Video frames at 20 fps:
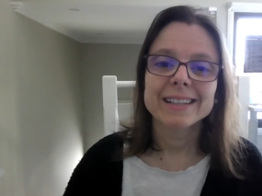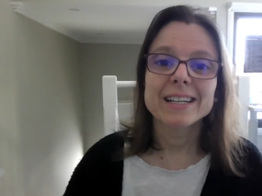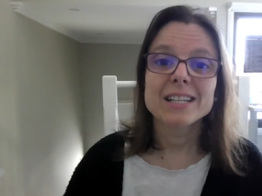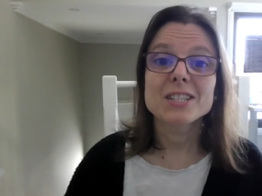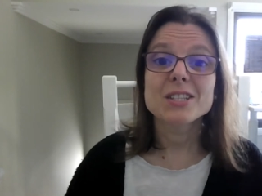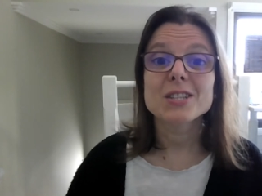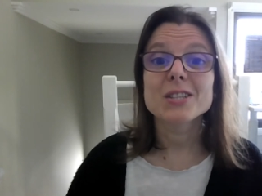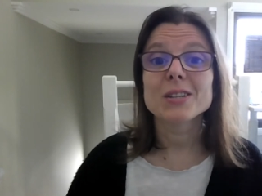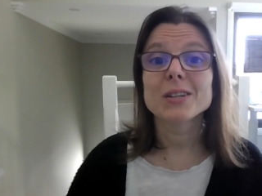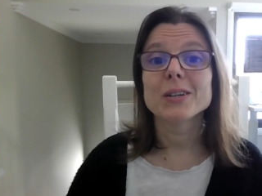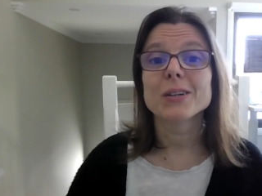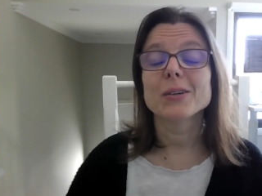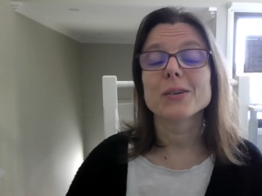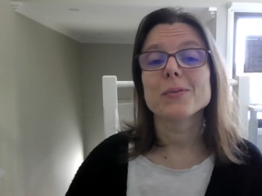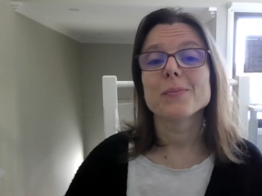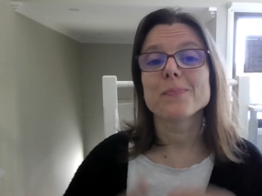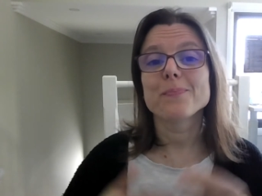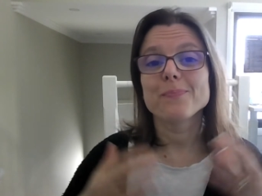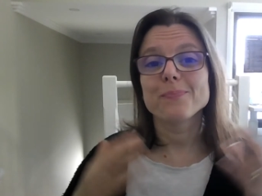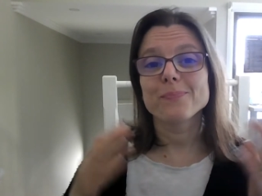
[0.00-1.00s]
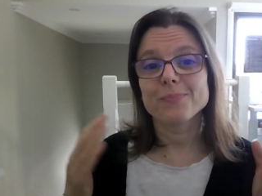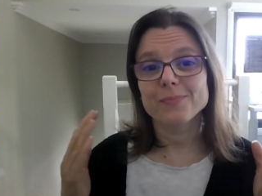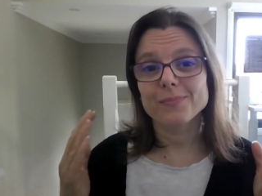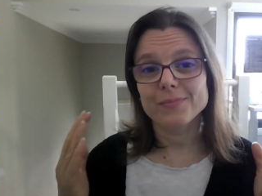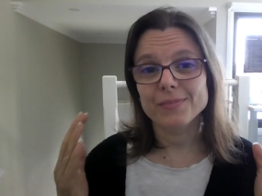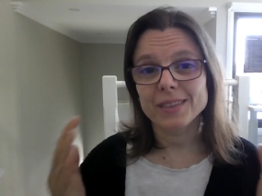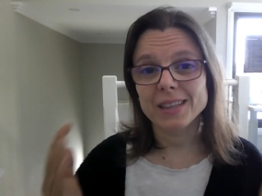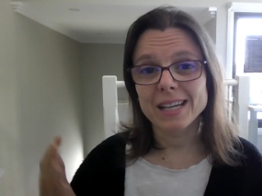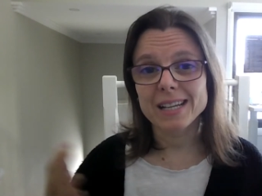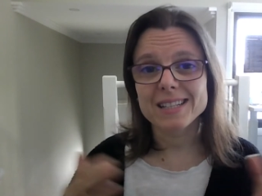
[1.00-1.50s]
So
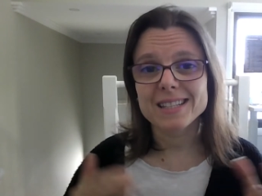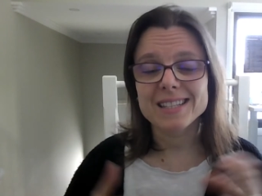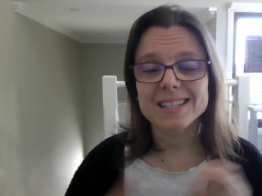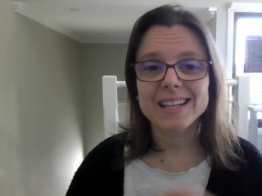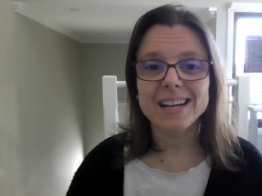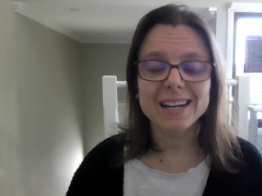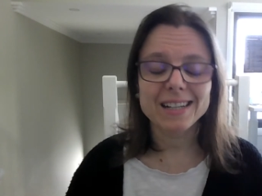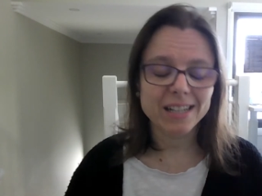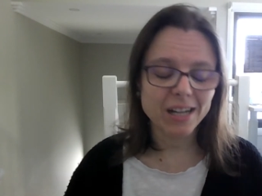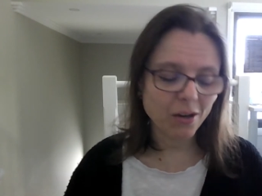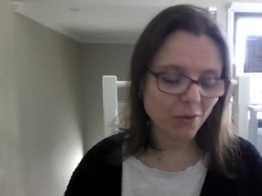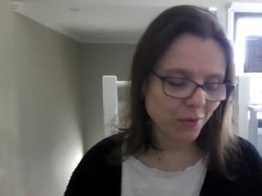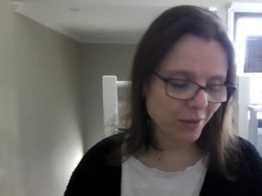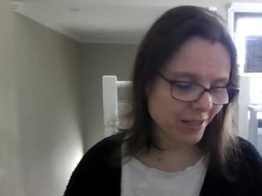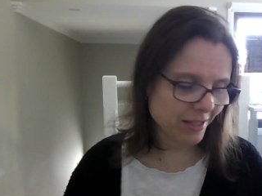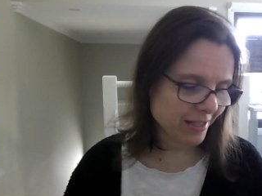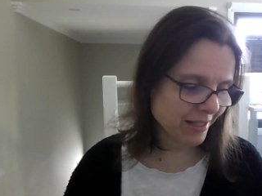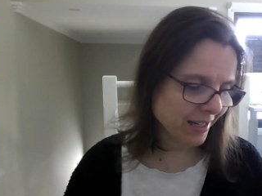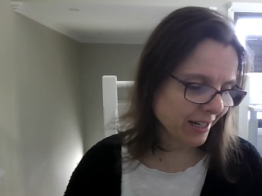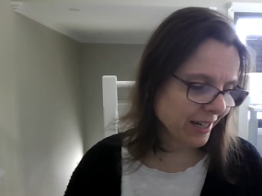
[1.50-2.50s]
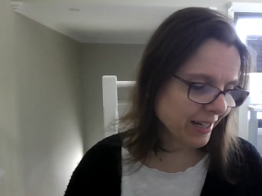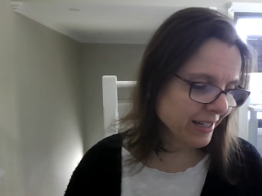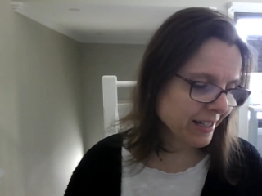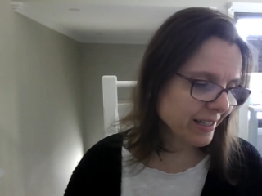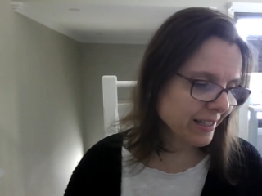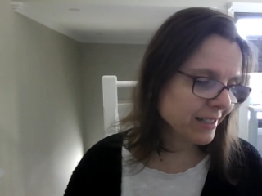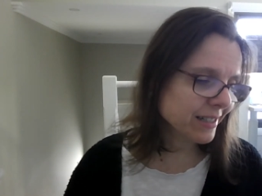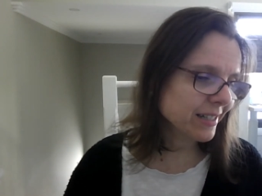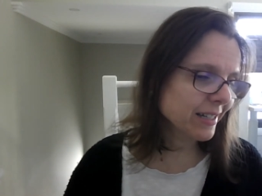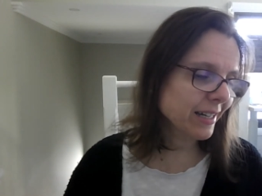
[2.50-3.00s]
let's start our
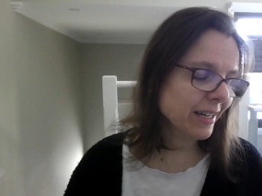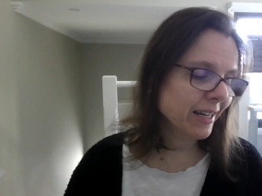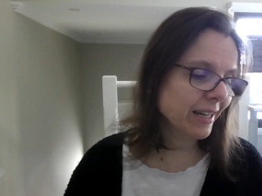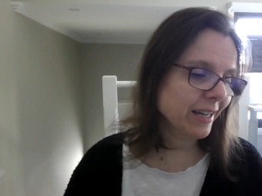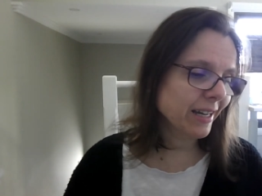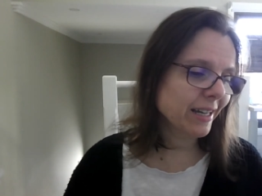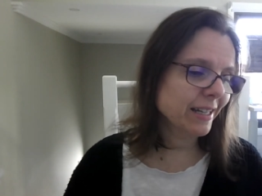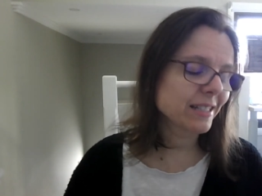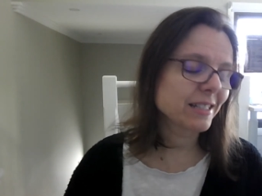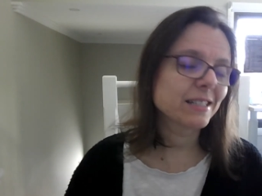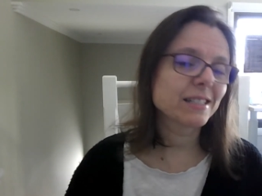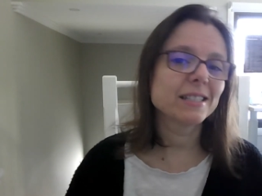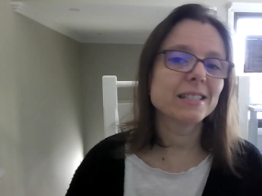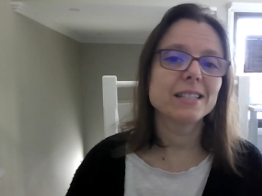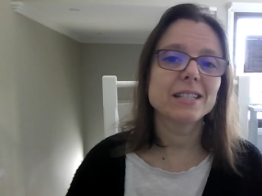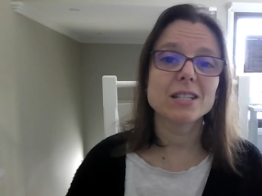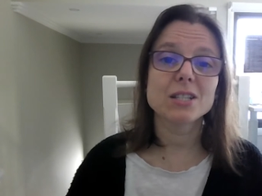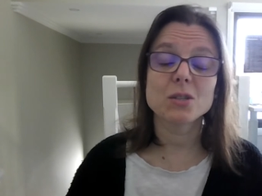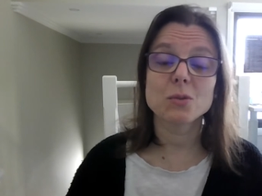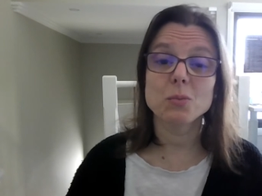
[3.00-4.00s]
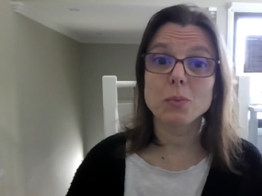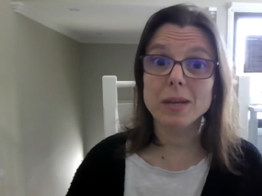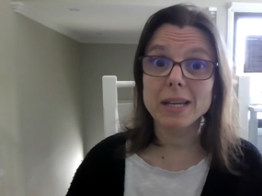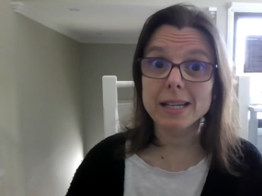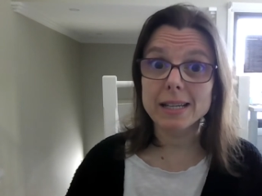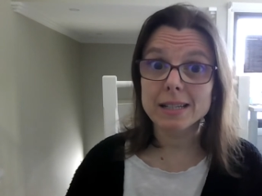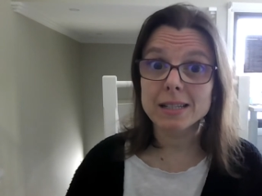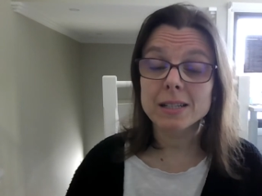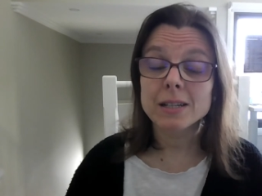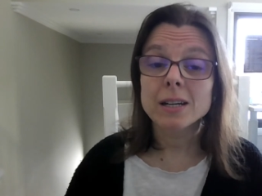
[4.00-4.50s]
Insider, and this
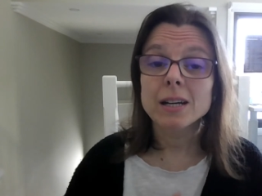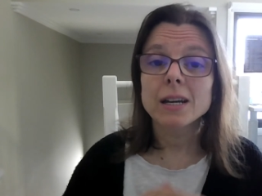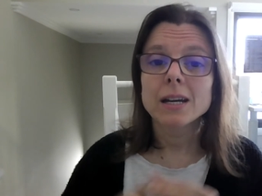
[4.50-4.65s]
week,